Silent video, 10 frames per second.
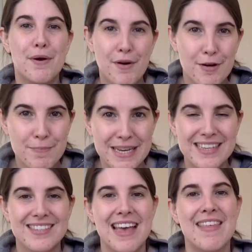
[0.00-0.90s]

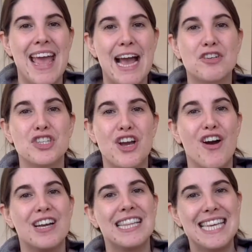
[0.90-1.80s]
purpose and they actually
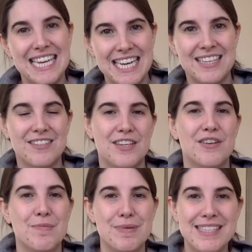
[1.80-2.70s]
are leading into
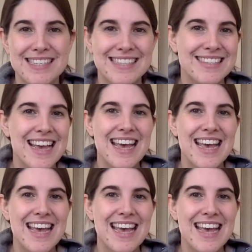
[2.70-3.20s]
your business,